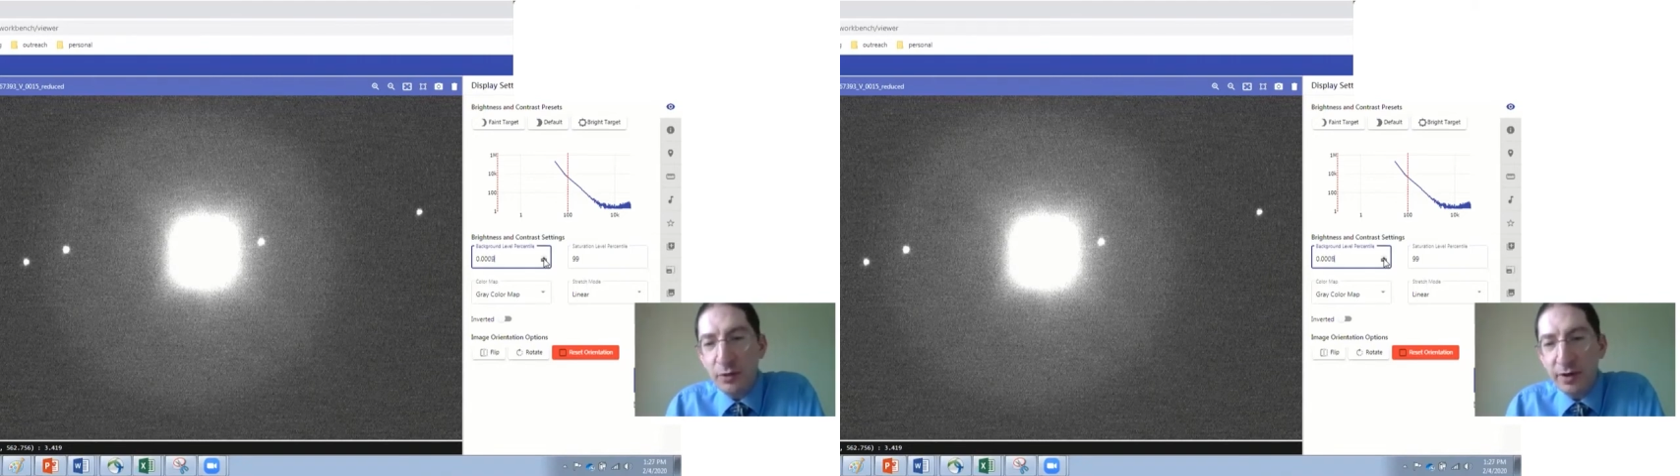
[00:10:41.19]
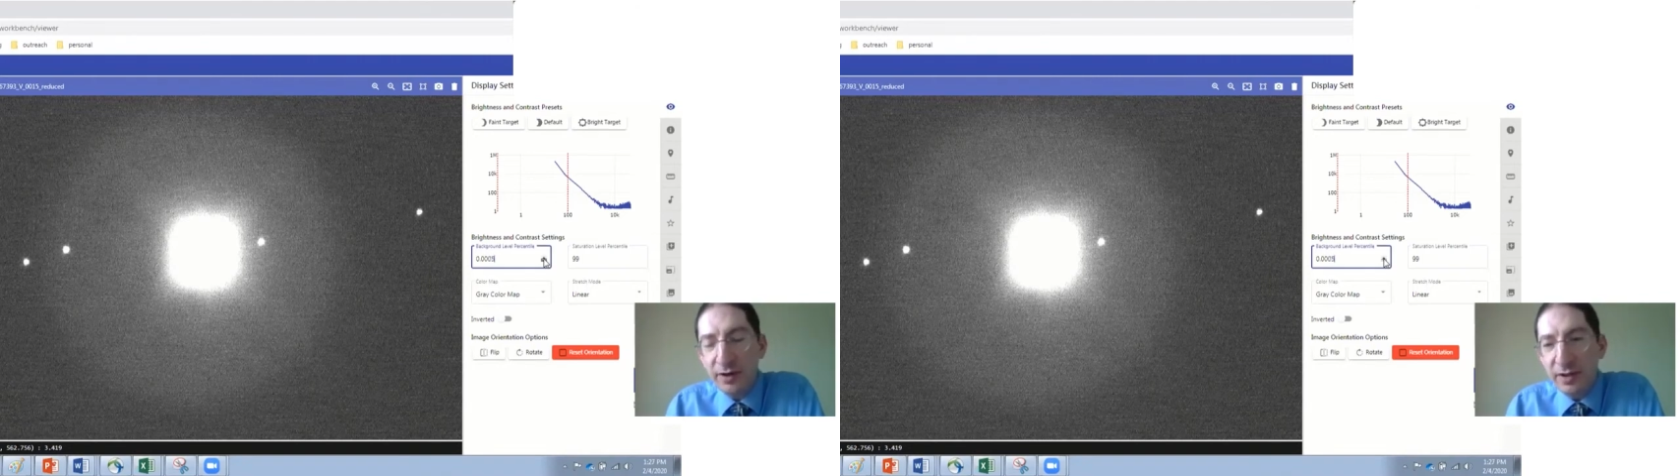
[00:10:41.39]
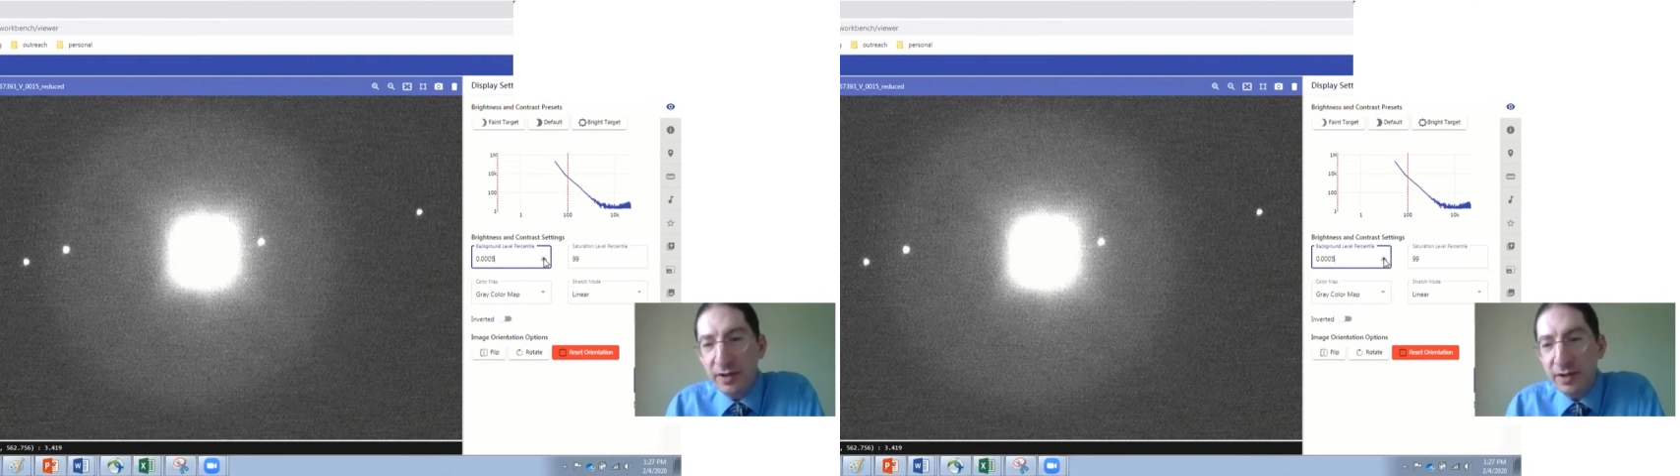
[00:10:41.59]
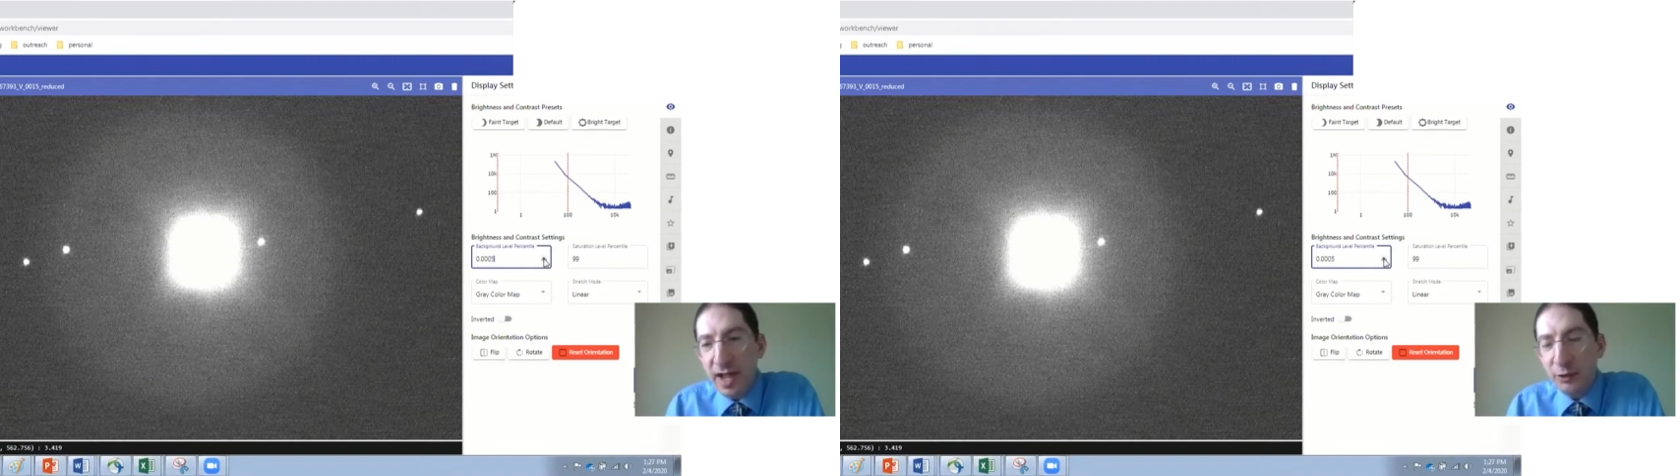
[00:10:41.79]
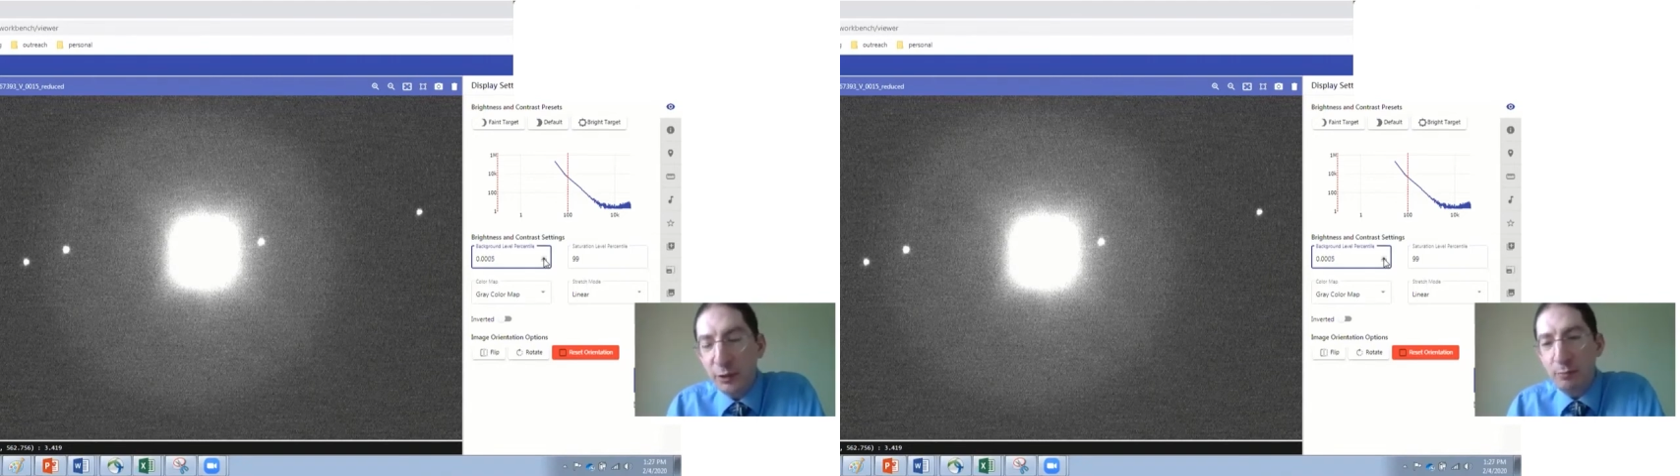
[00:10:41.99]
were
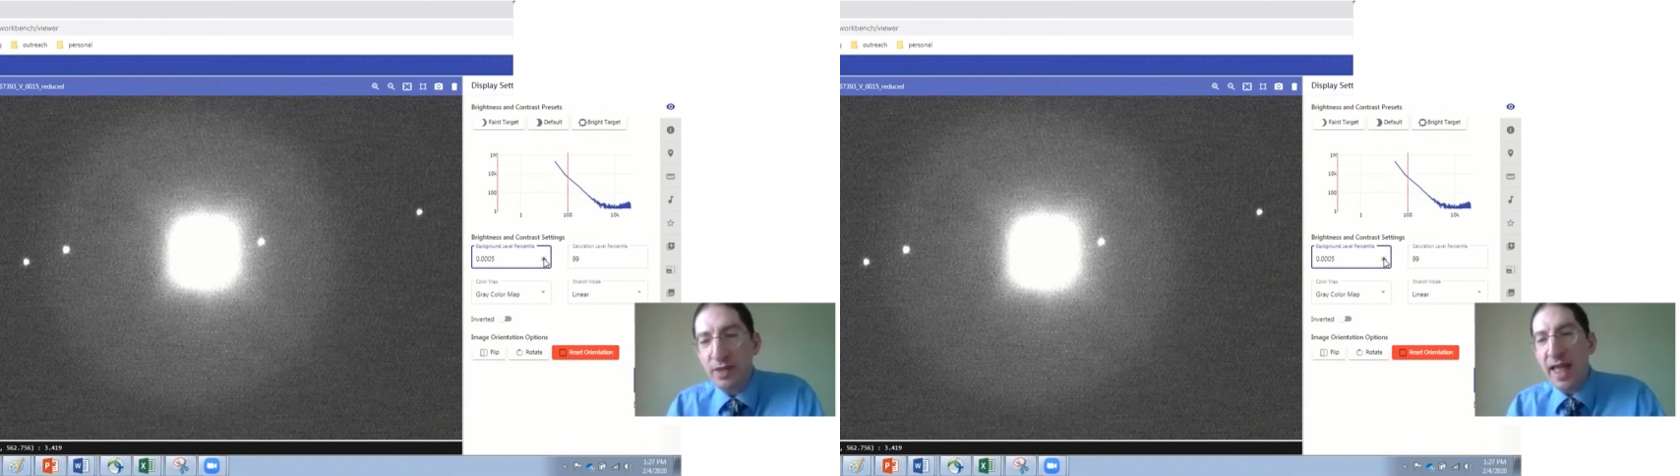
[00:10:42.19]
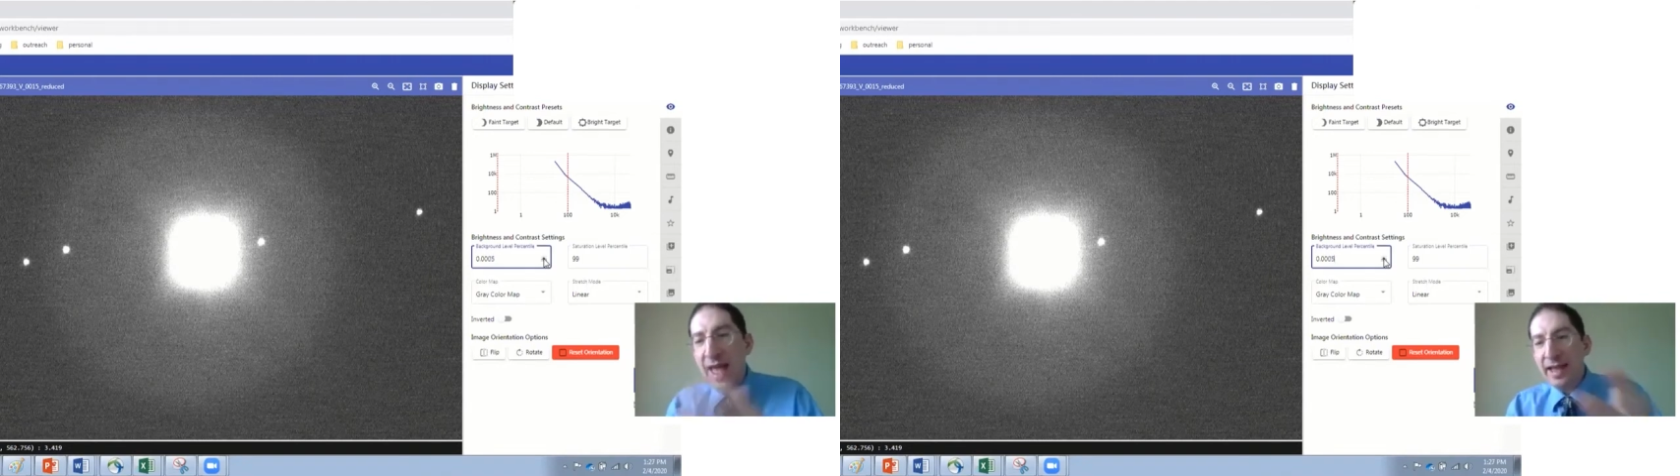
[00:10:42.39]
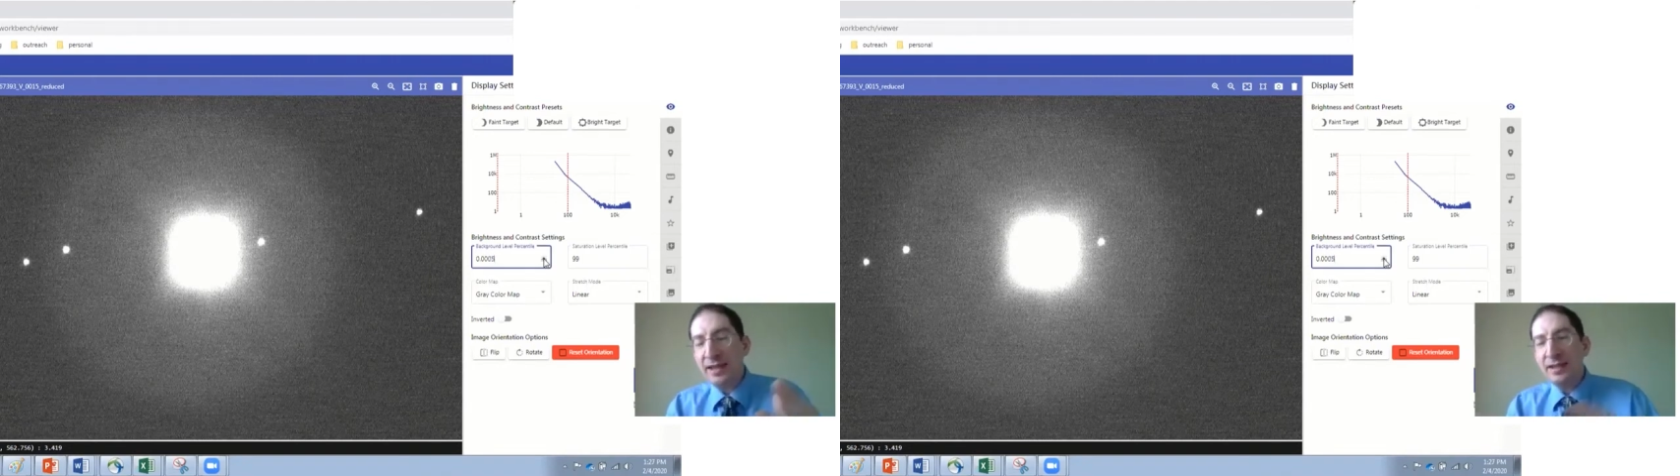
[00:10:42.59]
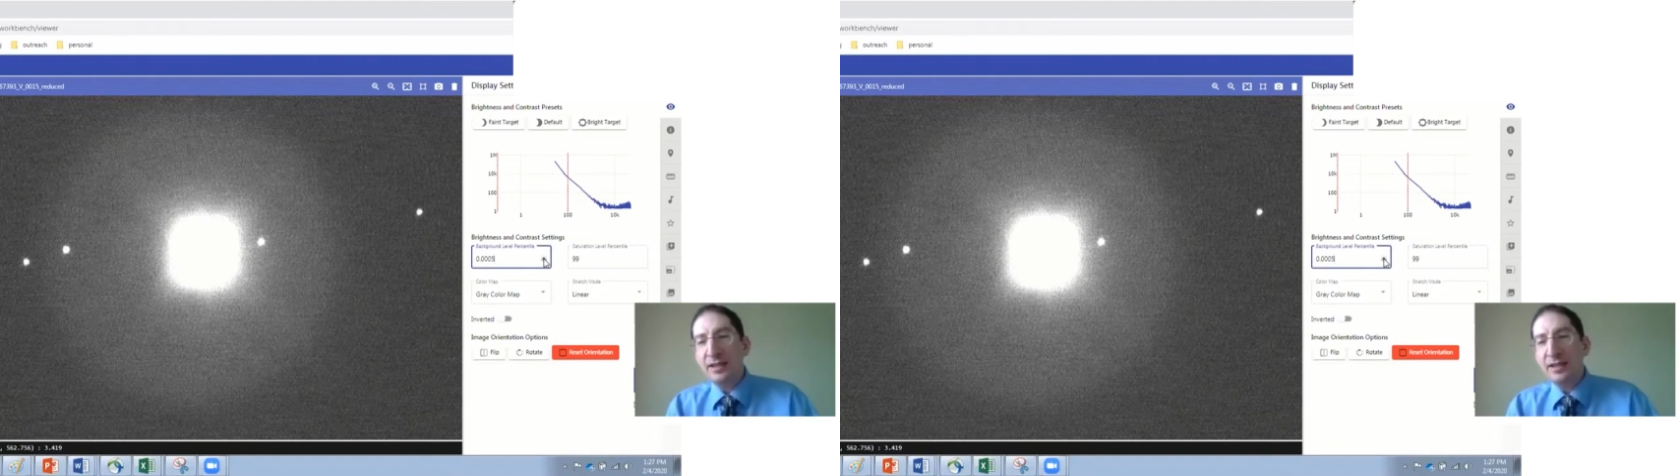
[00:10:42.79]
colored black,